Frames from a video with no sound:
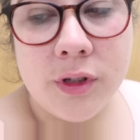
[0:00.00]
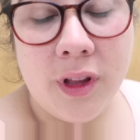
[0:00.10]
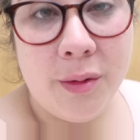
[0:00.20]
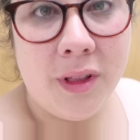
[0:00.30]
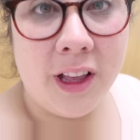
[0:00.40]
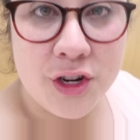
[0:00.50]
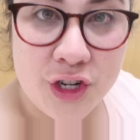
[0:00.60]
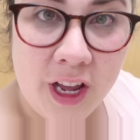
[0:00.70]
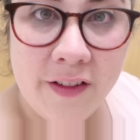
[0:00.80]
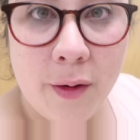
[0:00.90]
so they would like
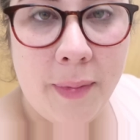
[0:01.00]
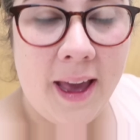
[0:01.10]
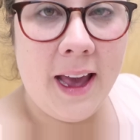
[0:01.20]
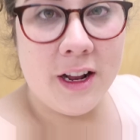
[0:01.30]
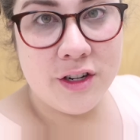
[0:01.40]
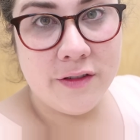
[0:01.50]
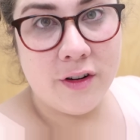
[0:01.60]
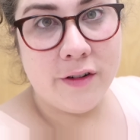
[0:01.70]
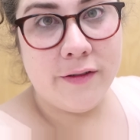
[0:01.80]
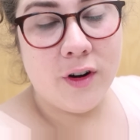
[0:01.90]
shave a patch of her